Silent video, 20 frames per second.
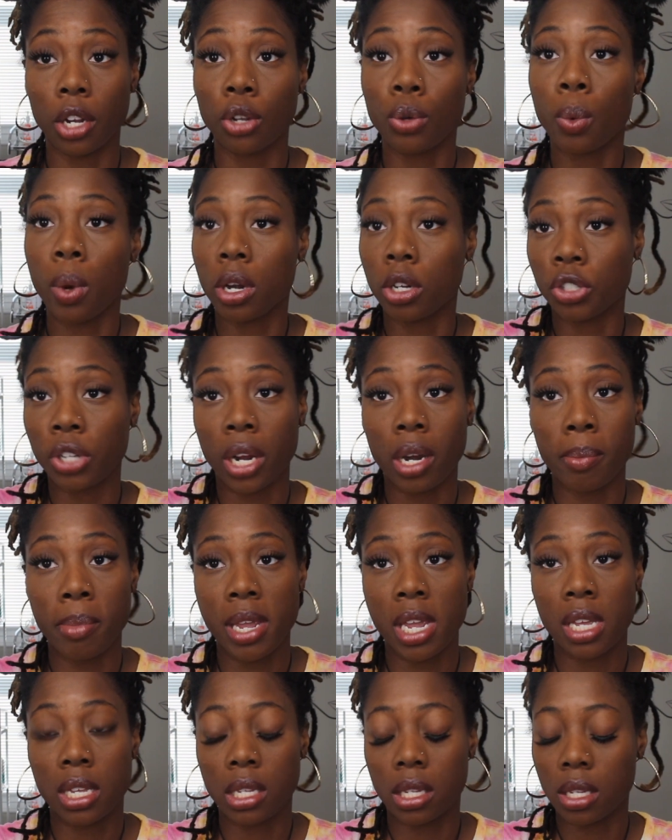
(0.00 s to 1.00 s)
there. You want to try to
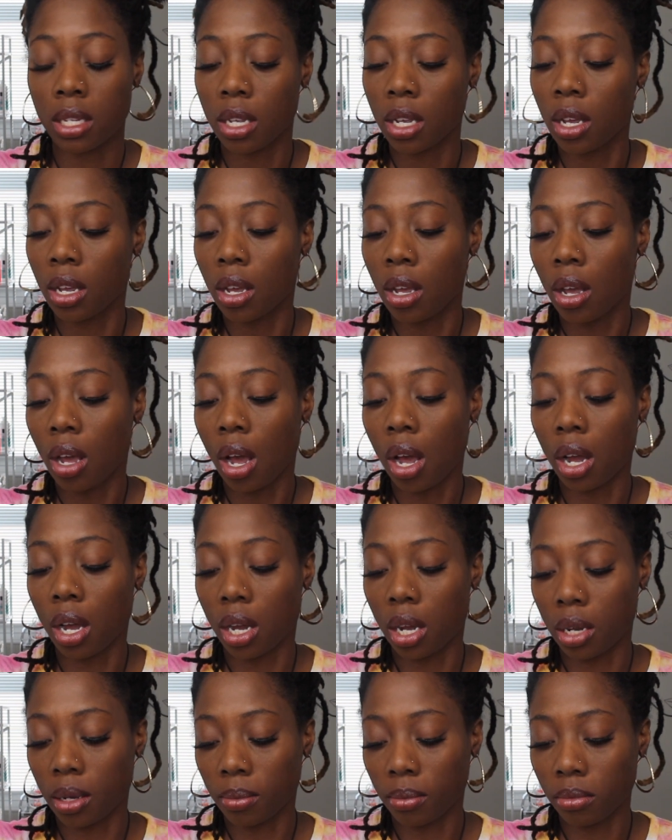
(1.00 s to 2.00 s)
be as
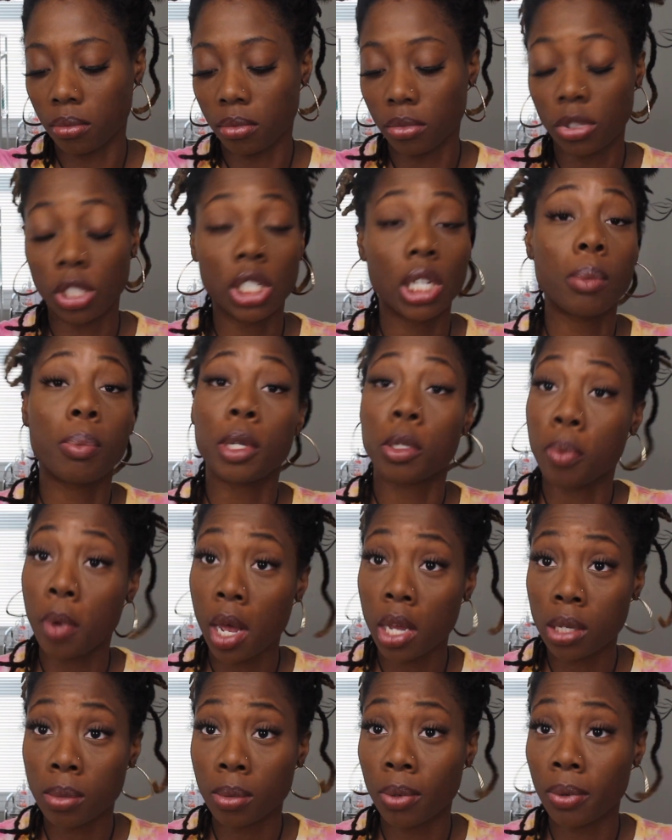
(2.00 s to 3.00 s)
cheap as
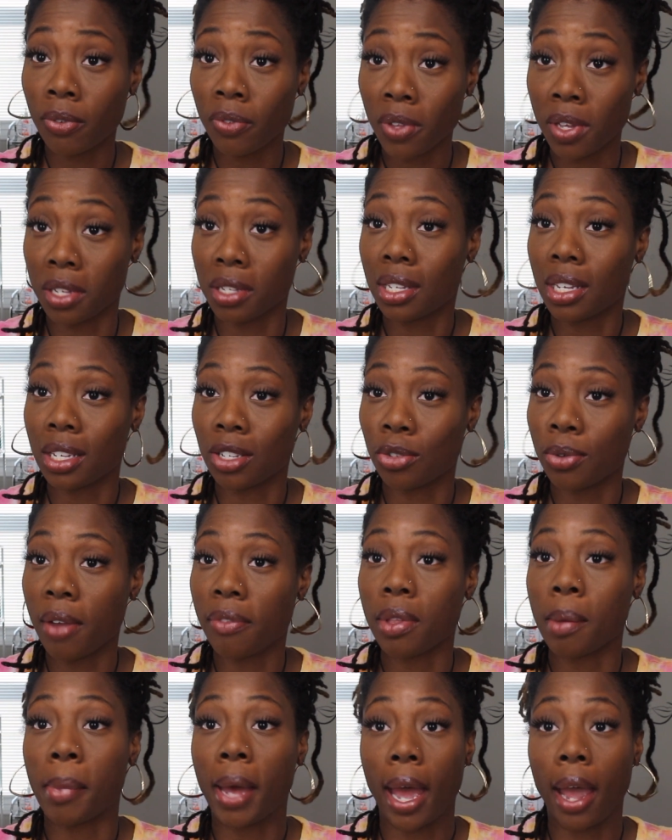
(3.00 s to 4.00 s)
possible with this because you
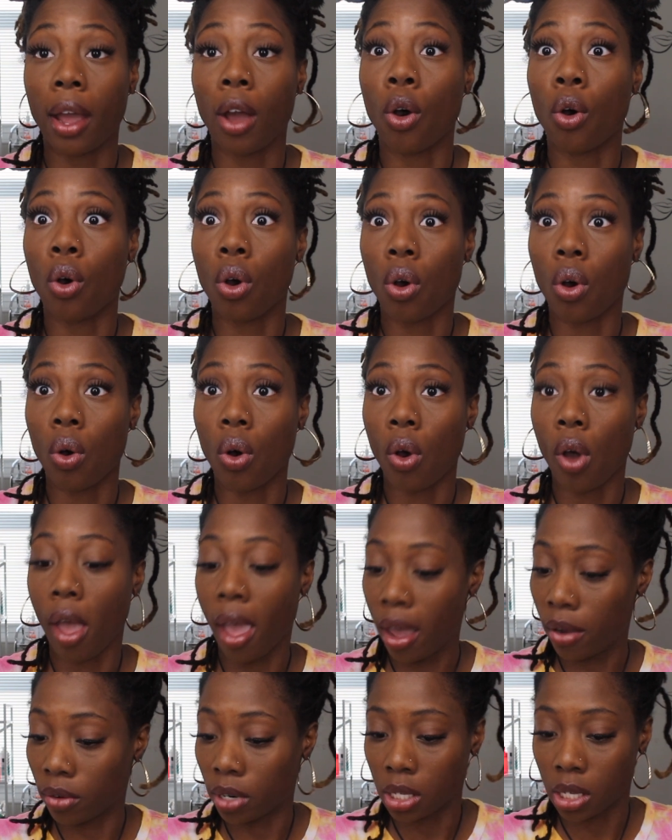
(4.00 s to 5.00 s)
have to buy
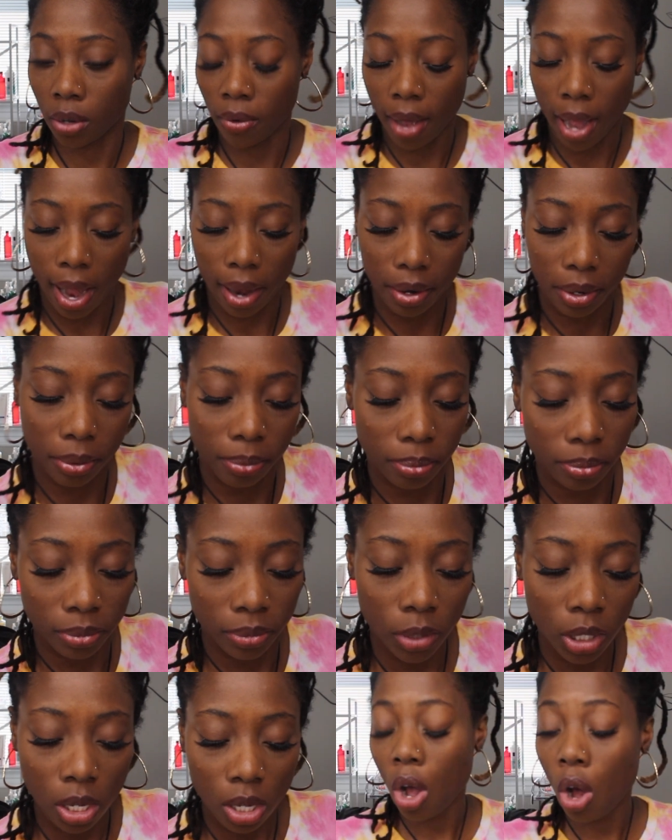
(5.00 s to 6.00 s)
every single
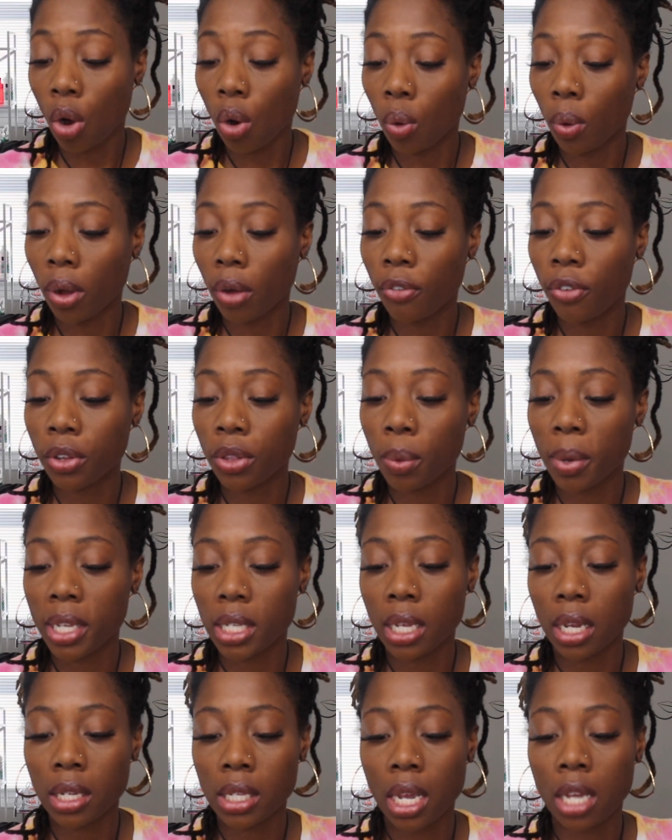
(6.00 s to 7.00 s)
item. Oh, for the
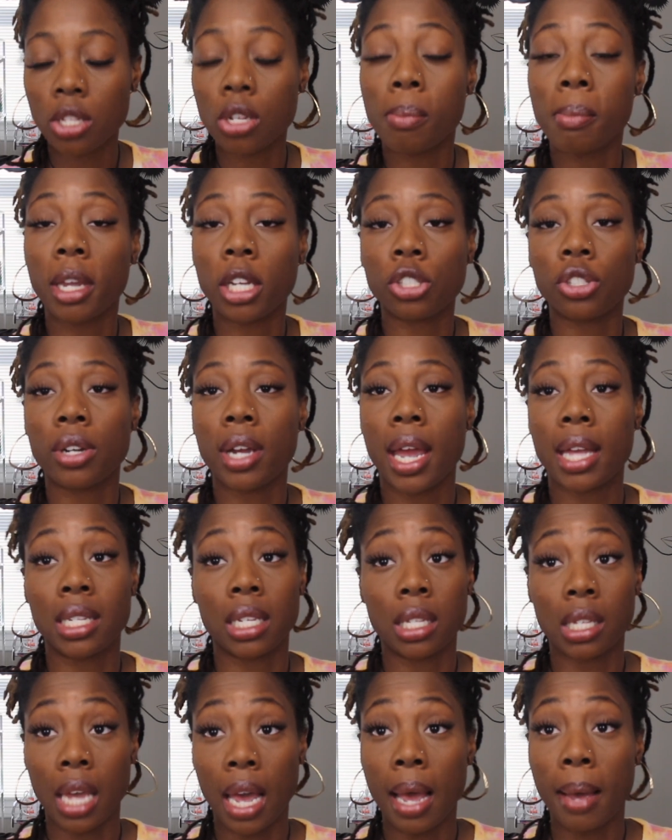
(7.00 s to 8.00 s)
wet sanitizer, make sure it has
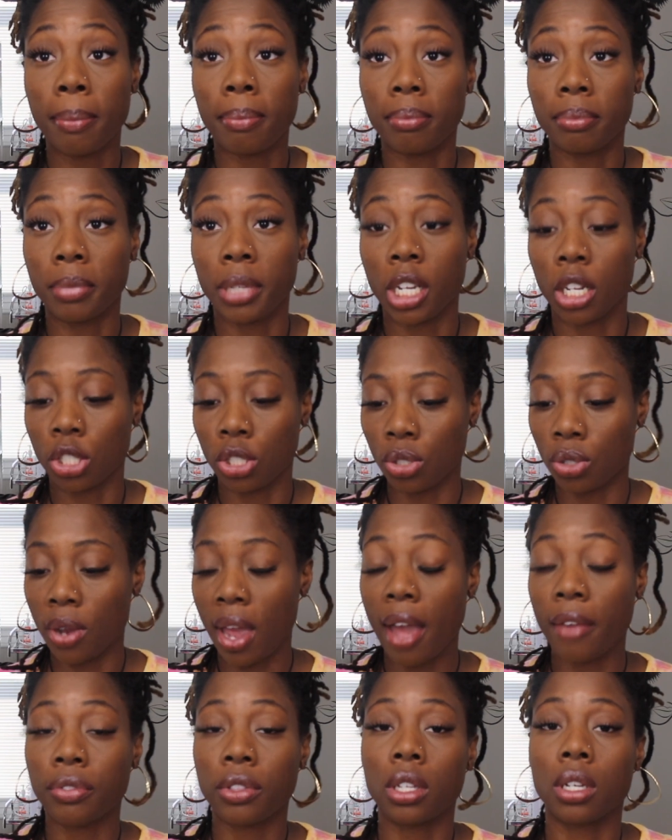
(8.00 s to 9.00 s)
a top because you
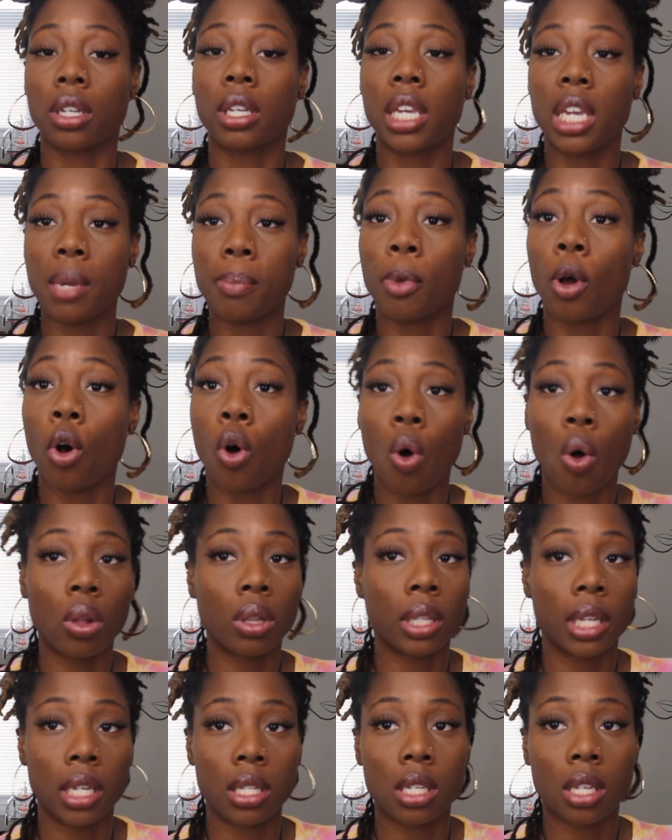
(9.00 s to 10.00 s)
have to keep
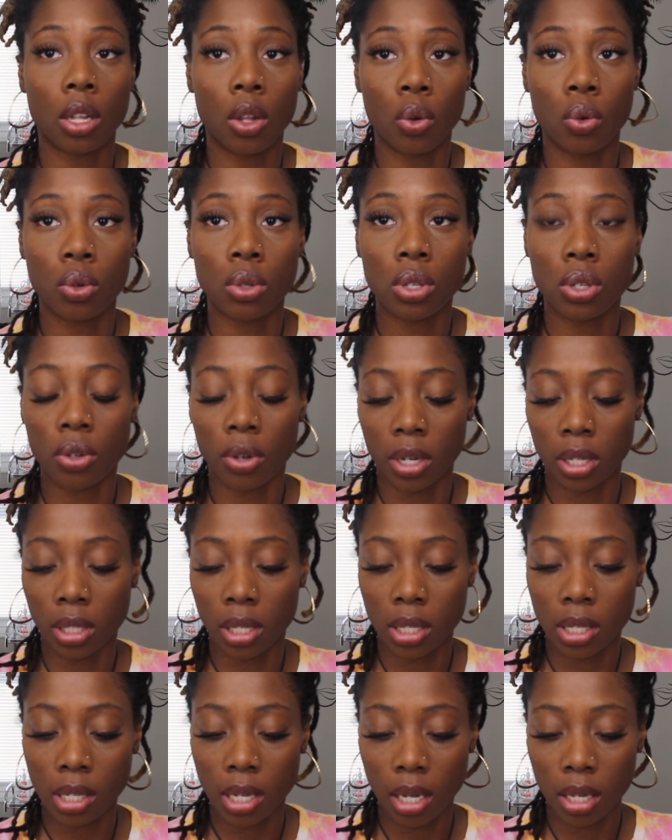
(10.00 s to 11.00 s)
all lids closed during
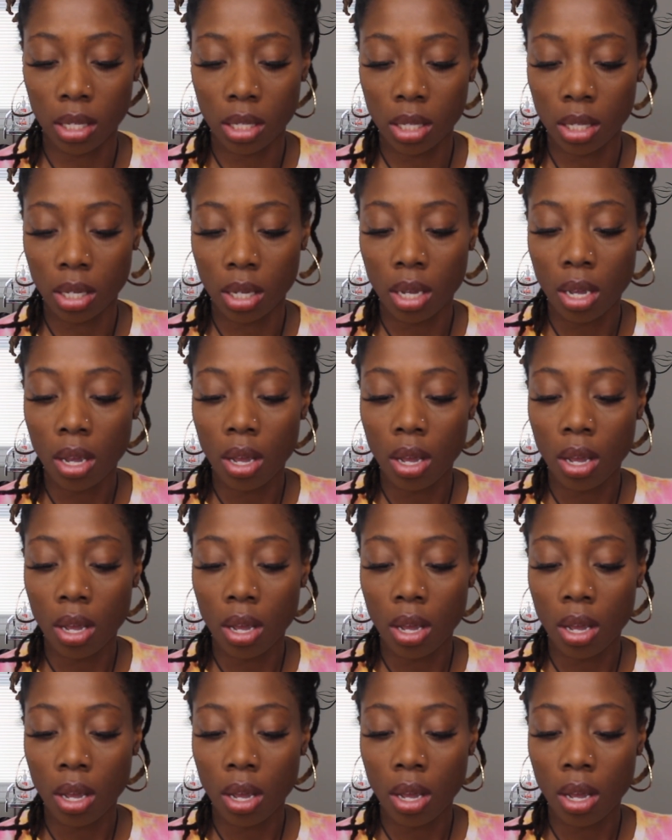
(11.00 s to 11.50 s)
this test.